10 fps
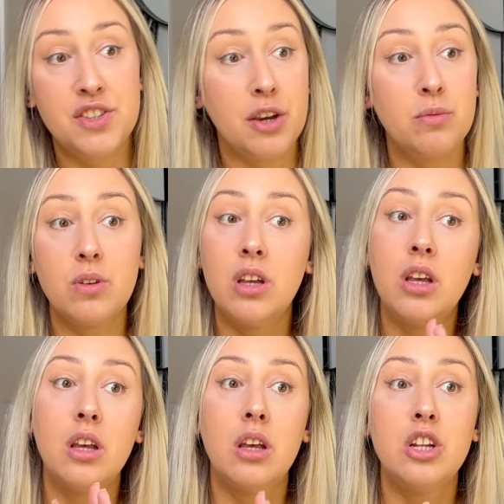So
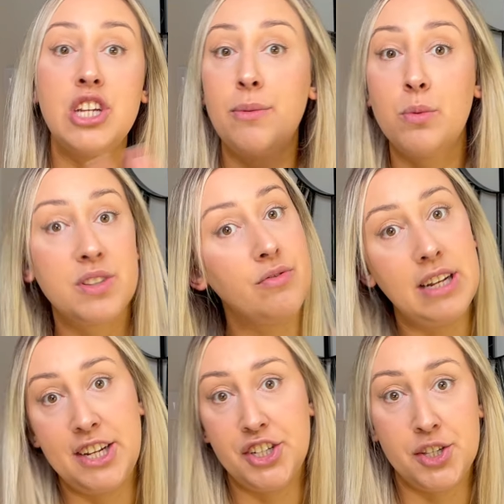Jemma wasn't
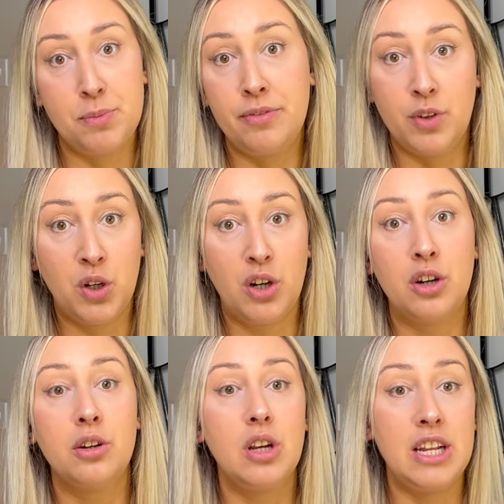religious
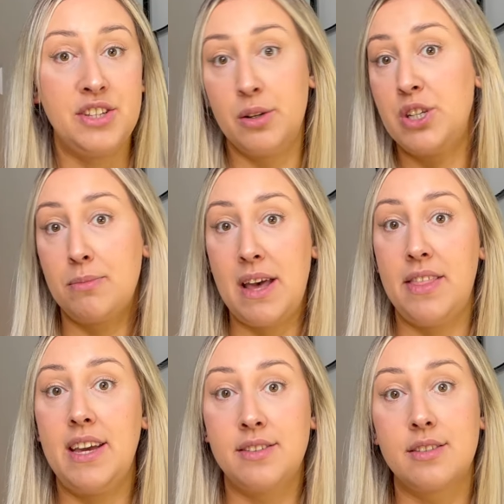before until she met
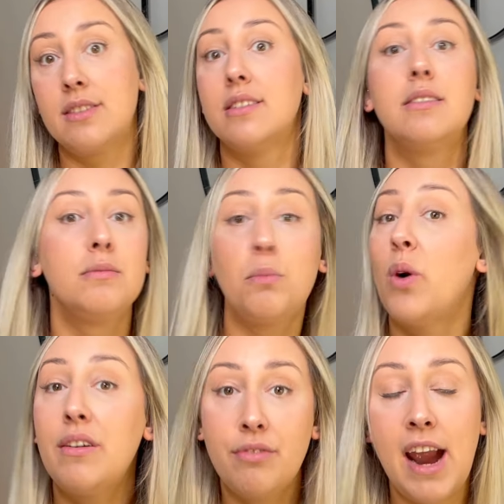this
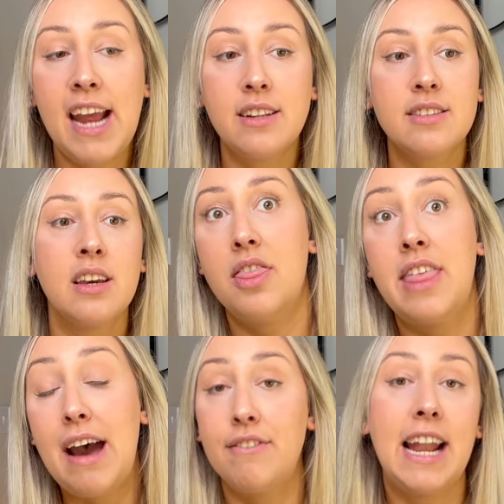boyfriend.
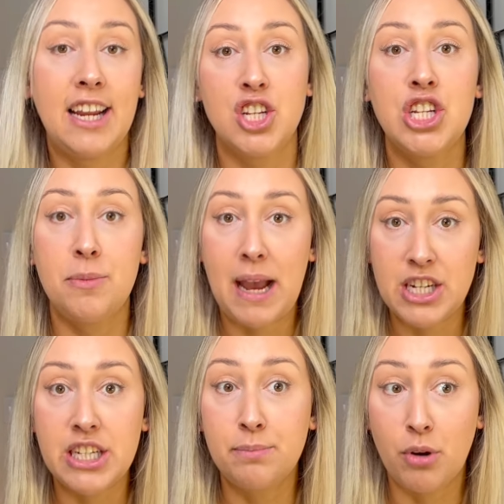That relationship
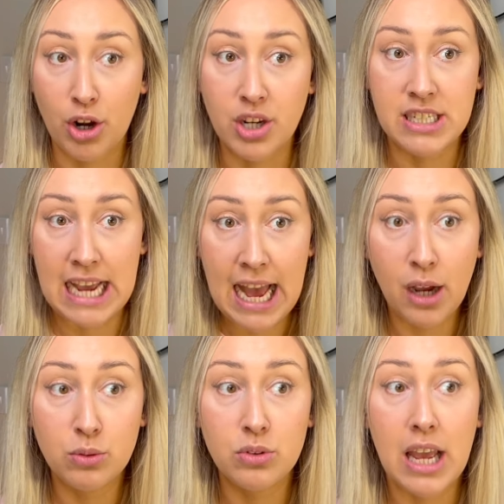actually broke
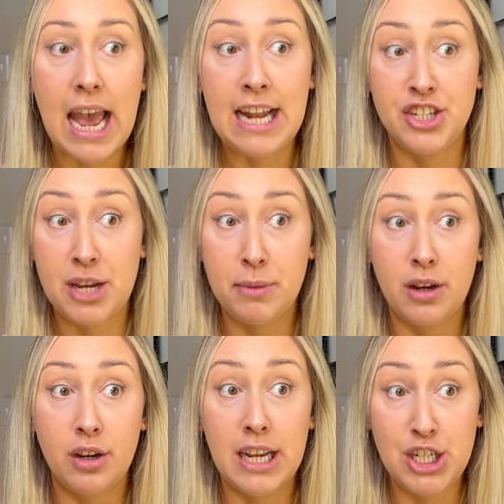down, and
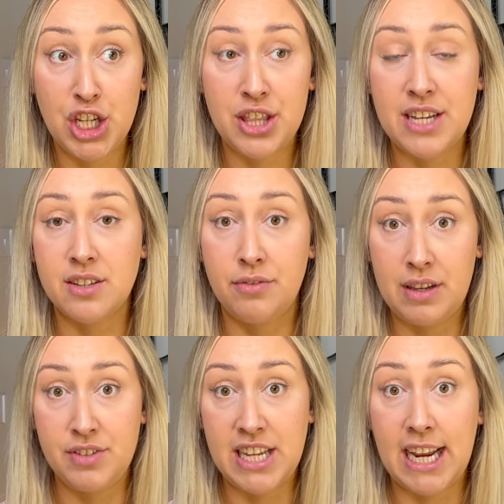Jemma in
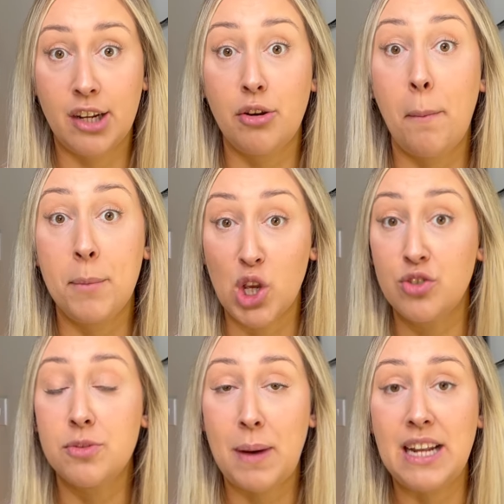2015
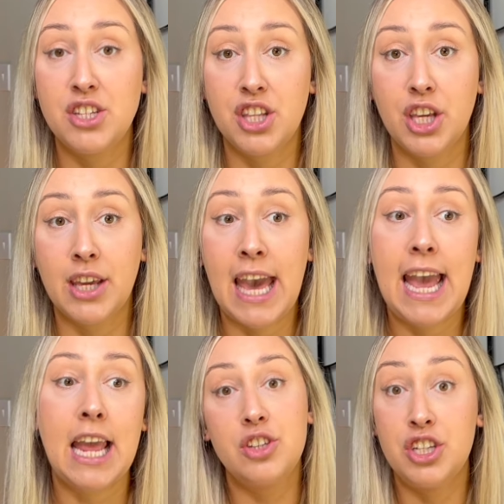moved back to the
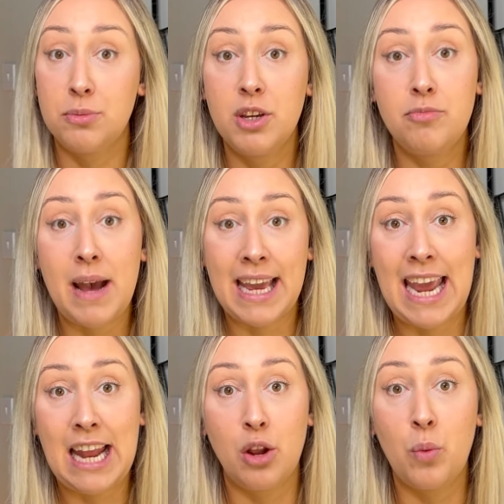UK. So she moved back
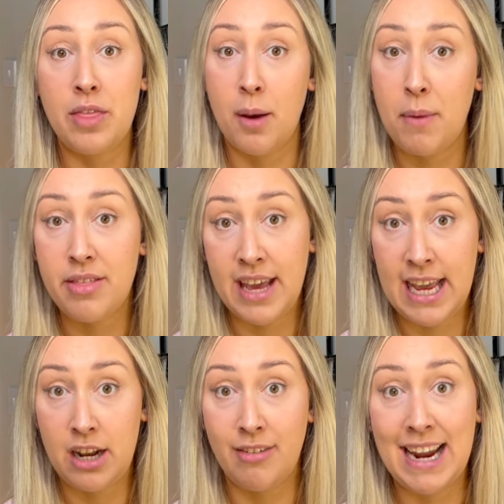in with her mother
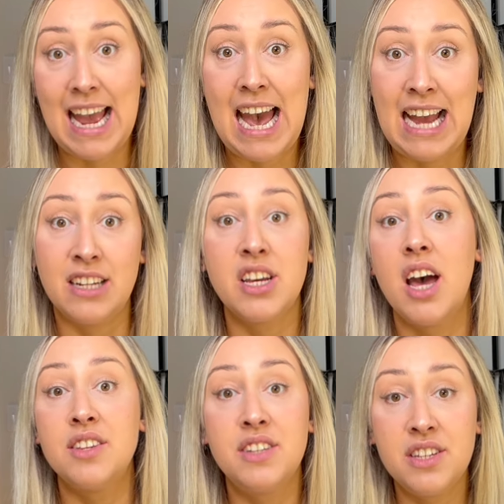Hillary and
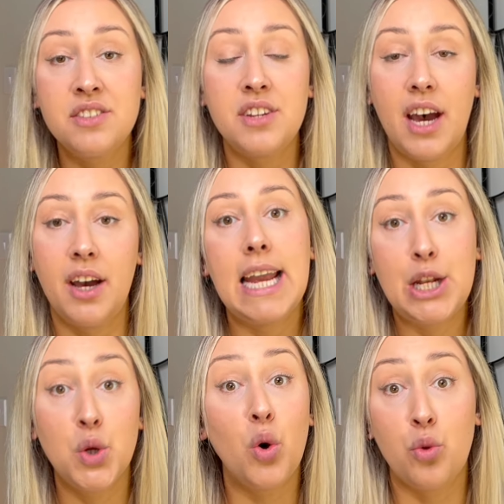her sister in
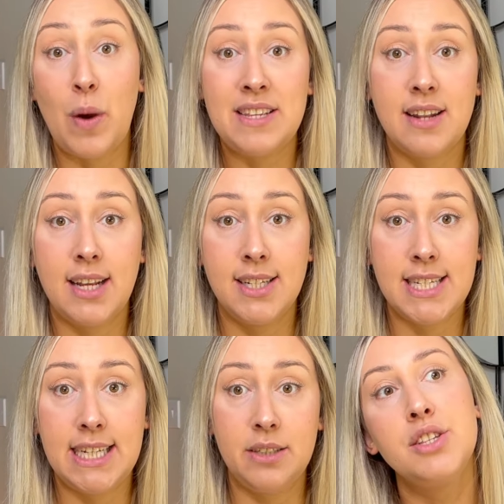northwest
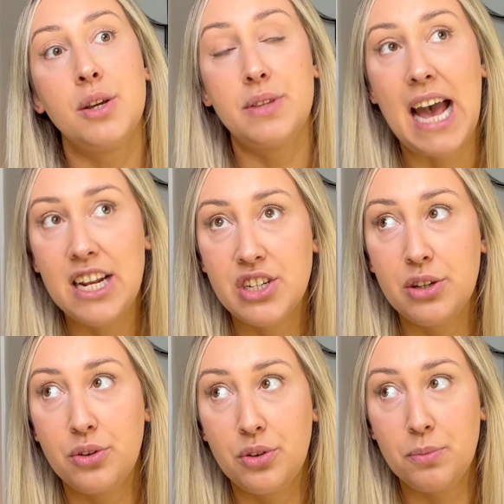London. So it's
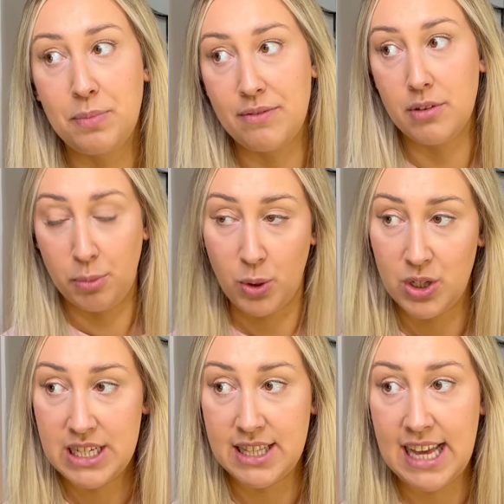actually been
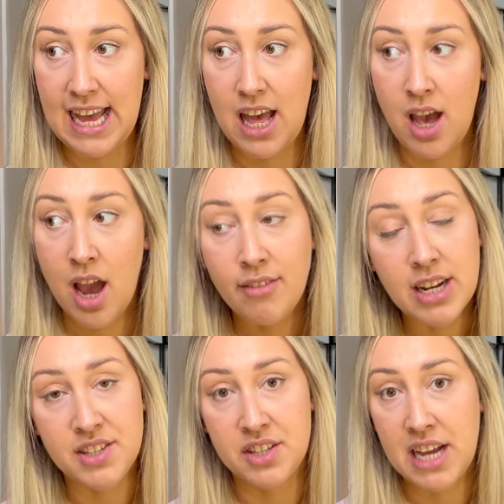reported that her and her
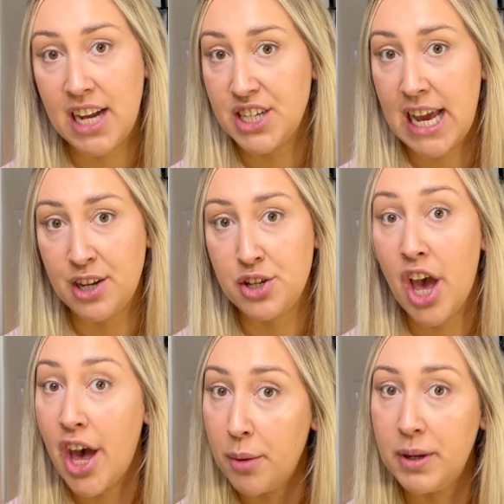sister actually had a
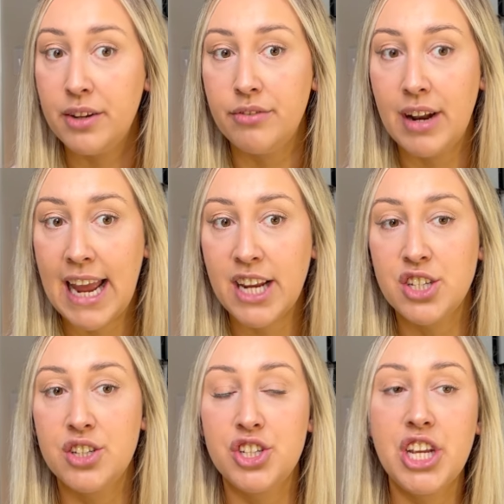turbulent
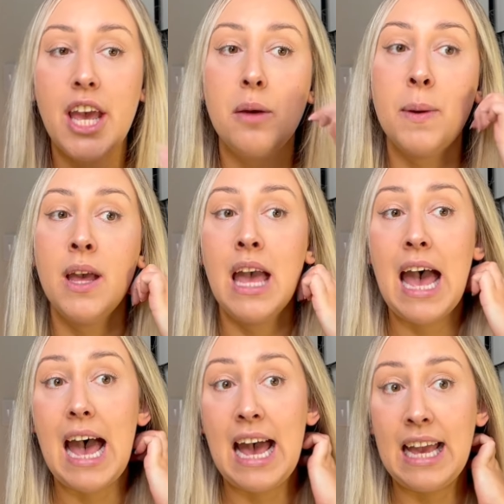relationship,
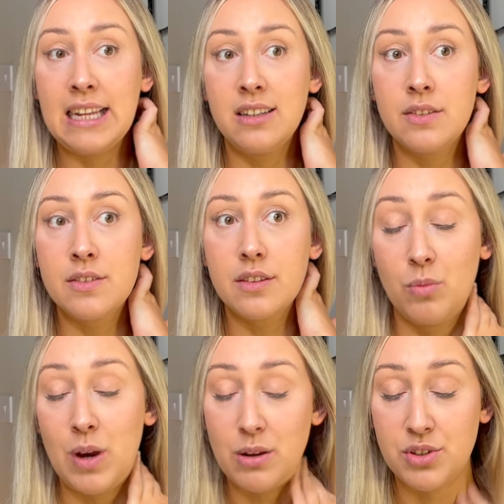And
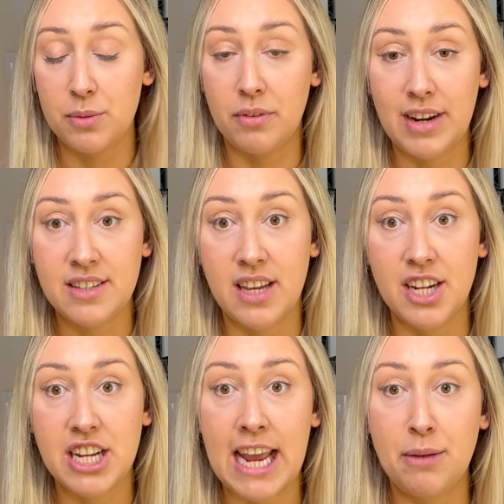when I was doing my
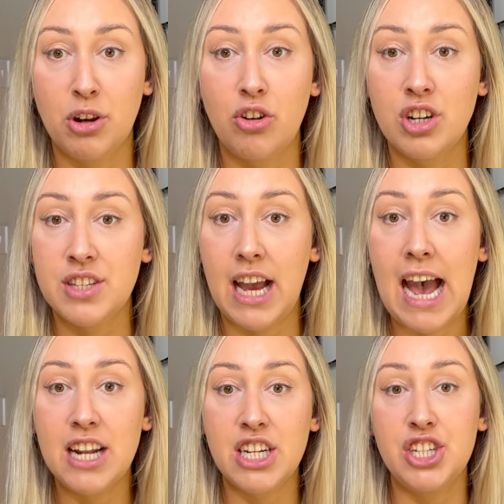research, I came across that
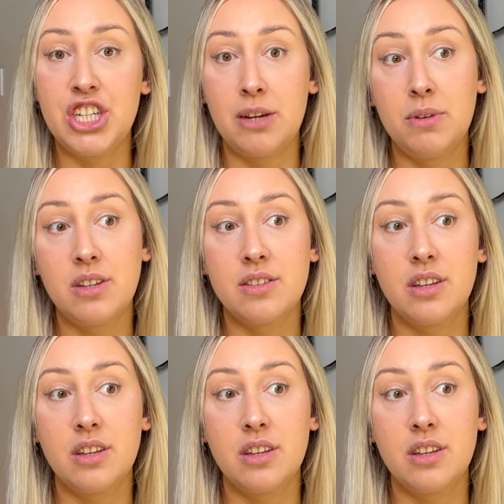actually Jemma's